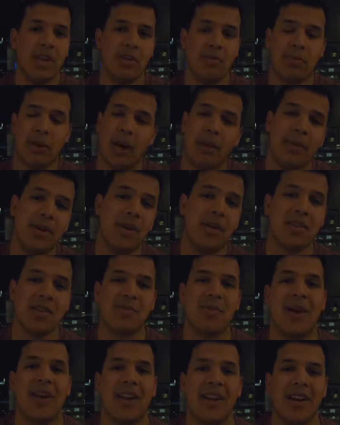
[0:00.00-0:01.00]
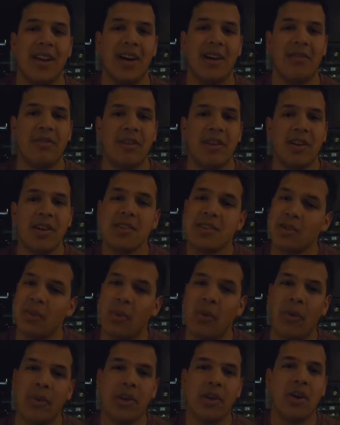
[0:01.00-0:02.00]
you probably don't spend enough. So
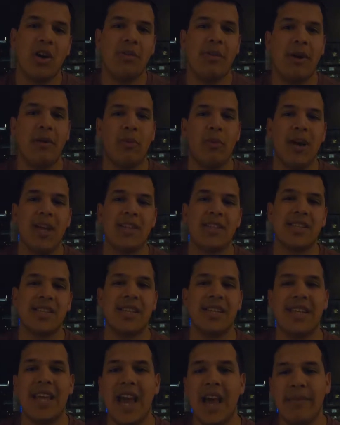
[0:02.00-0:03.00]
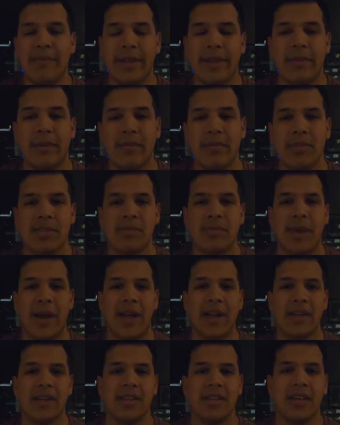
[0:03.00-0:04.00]
we want to go about ways to get minimum
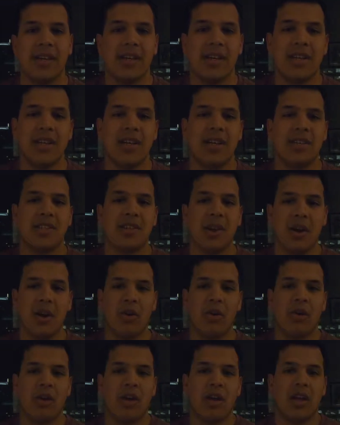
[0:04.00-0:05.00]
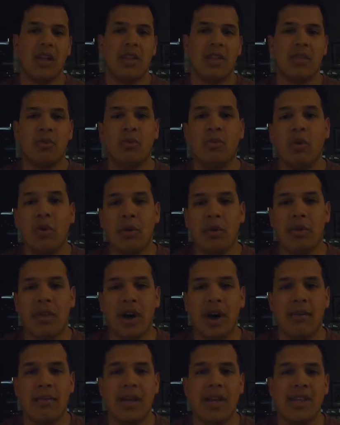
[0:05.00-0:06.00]
spend. So the rule of
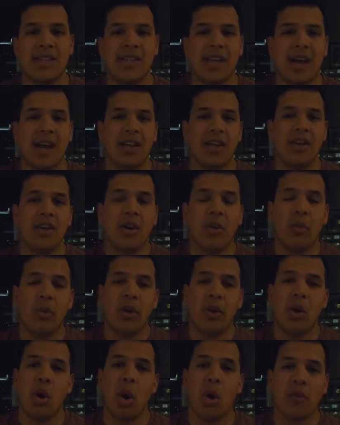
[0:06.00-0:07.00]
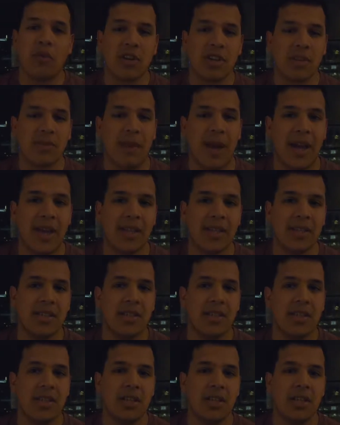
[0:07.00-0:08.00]
thumb is that you don't want to overspend.
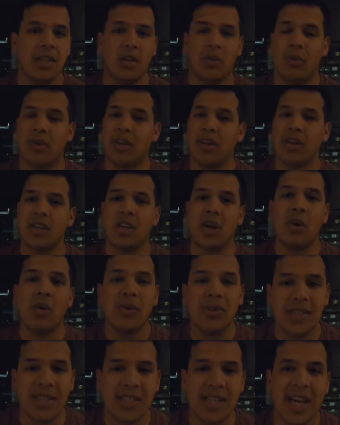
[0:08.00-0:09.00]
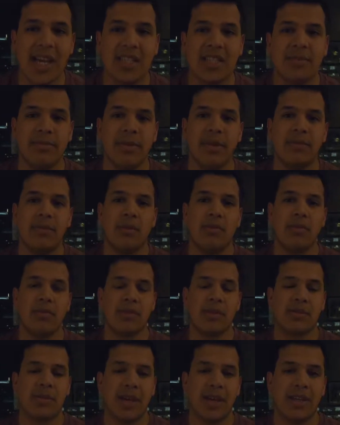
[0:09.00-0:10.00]
You don't want to go into debt to meet minimum
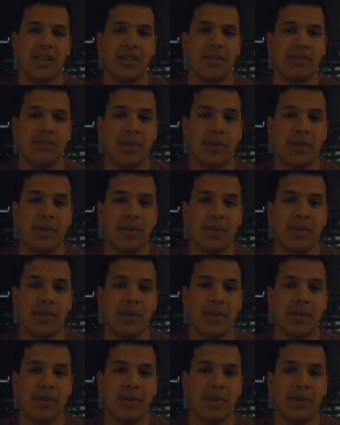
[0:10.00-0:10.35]
spend.